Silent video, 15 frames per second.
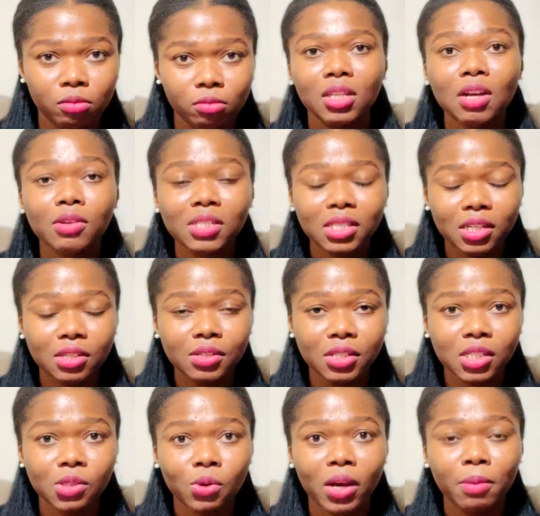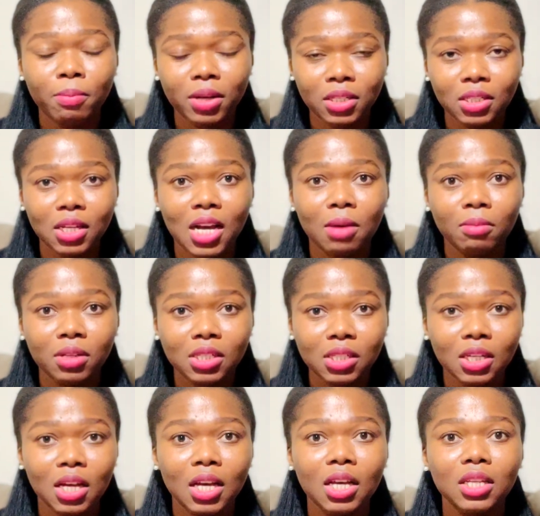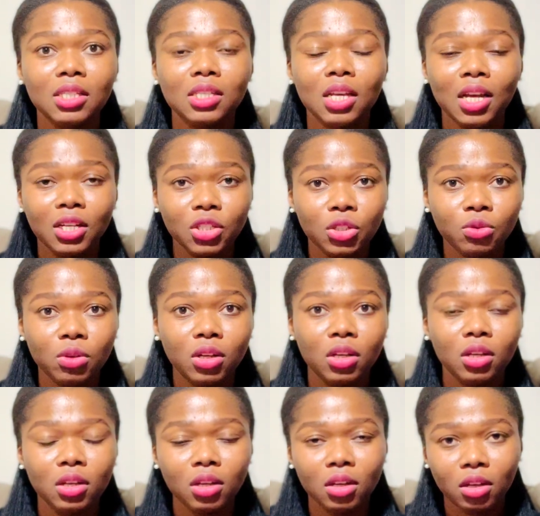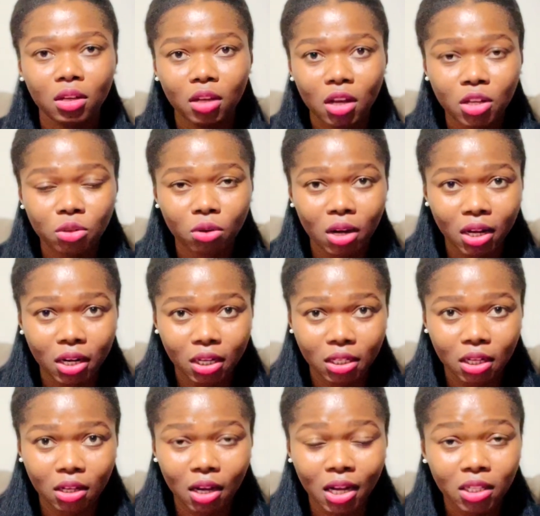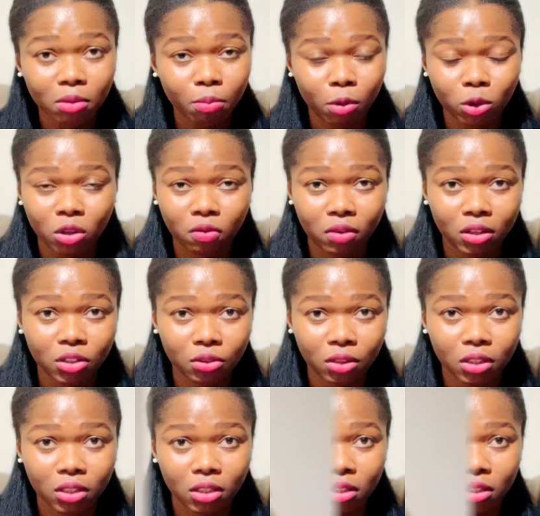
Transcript: Now, these are the reasons why a person can be denied entry into Canada at the port of entry.